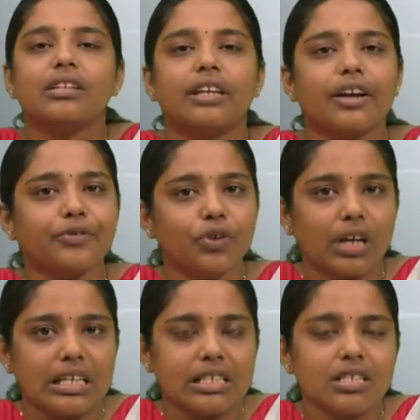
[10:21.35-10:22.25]
There are few
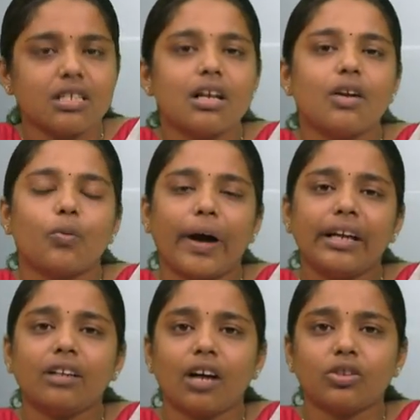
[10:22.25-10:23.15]
concerns why
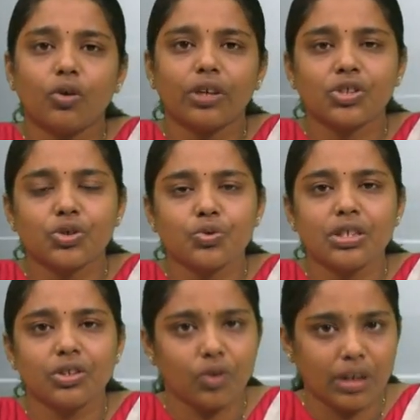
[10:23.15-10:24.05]
North Korea chose the
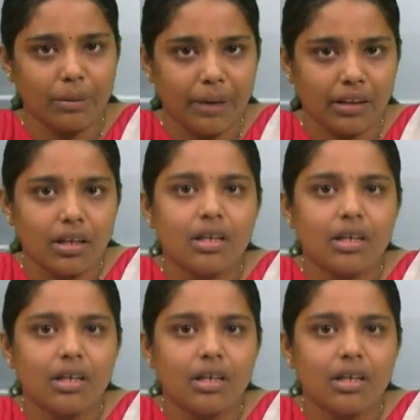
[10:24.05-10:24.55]
nuclear path.